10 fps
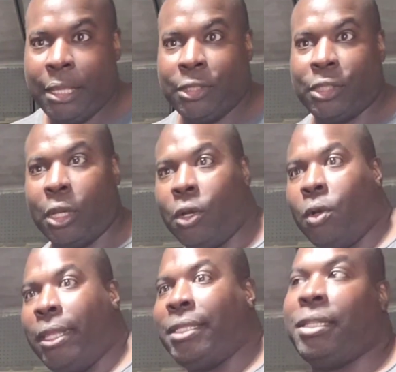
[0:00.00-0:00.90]

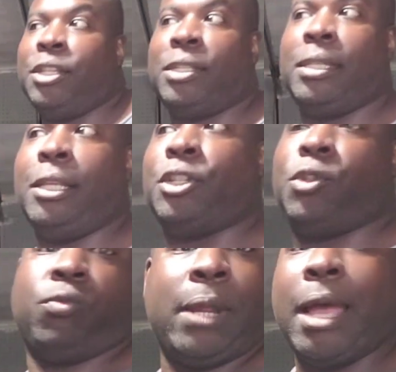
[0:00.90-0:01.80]
So let's
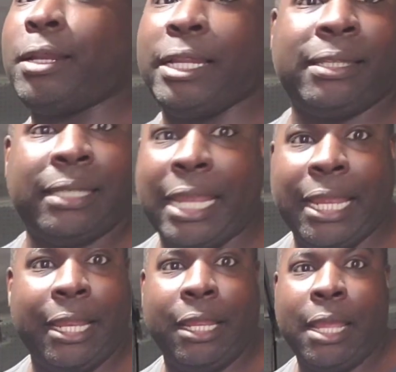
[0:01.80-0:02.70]
just round it and
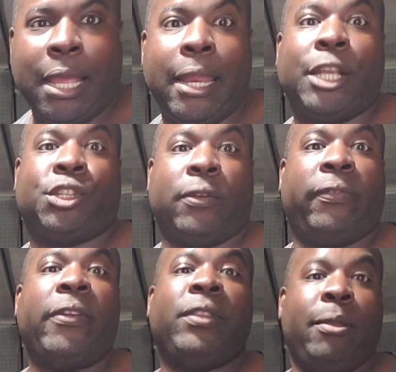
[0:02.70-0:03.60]
say an extra
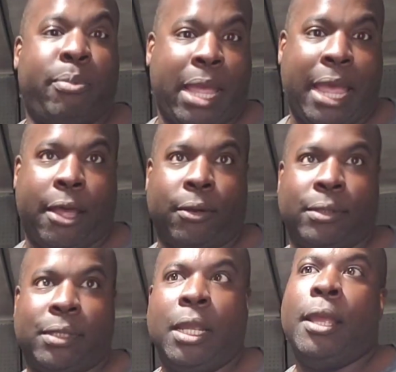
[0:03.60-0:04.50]
50
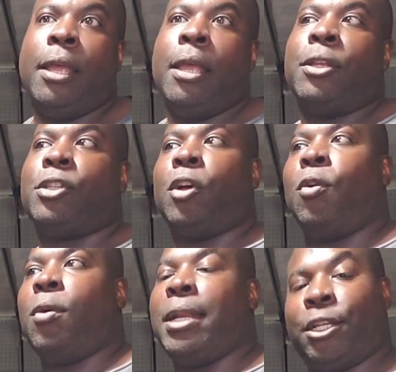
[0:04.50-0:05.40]
pounds.
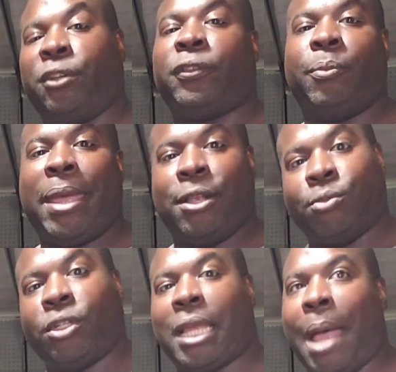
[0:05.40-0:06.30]
So an extra 50 pounds
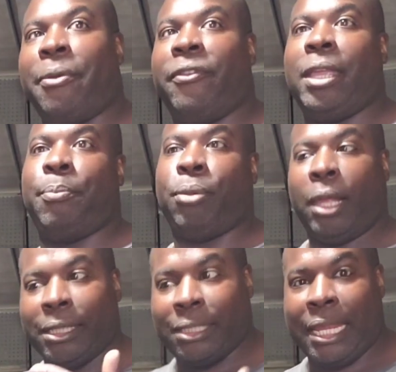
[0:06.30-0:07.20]
more on top of it,
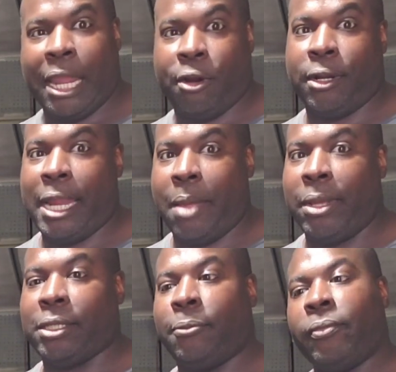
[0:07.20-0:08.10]
plus the
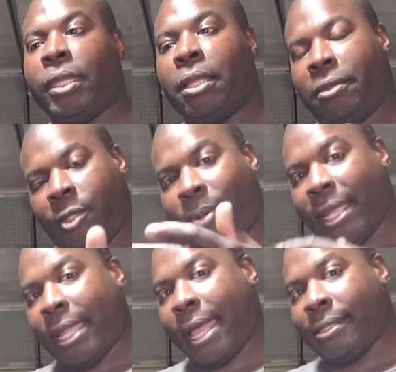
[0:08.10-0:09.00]
aerodynamics. This
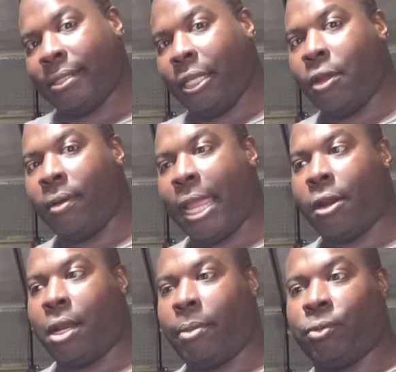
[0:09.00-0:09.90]
bike has,
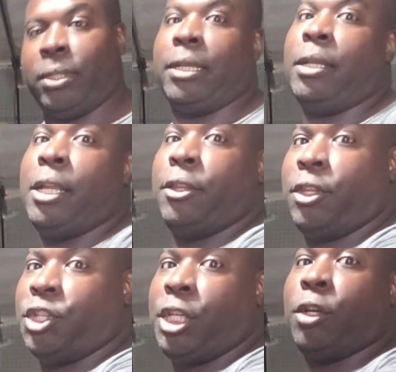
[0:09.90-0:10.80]
aerodynamics with the
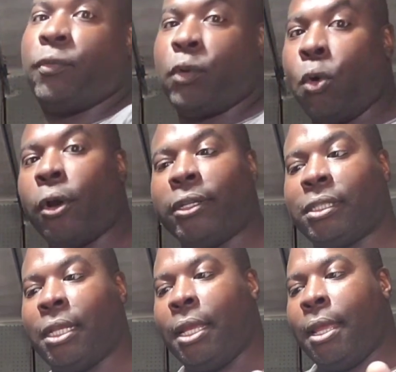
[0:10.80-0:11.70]
shield, of
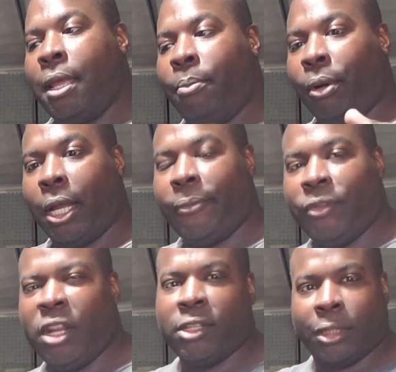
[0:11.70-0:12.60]
course, but
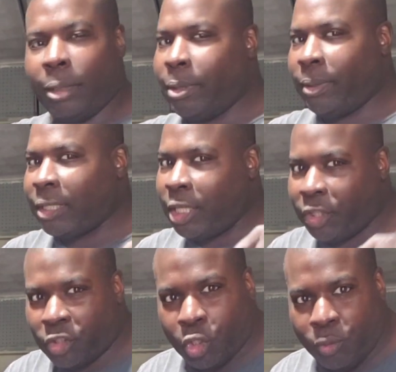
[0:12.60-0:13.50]
sometimes people say you
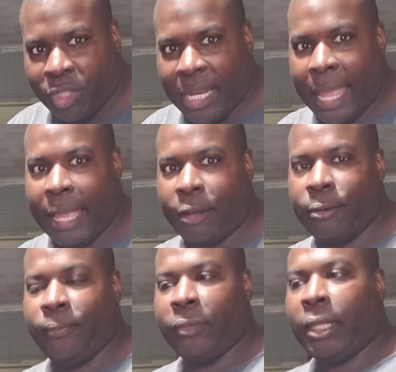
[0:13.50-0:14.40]
have to scooch down,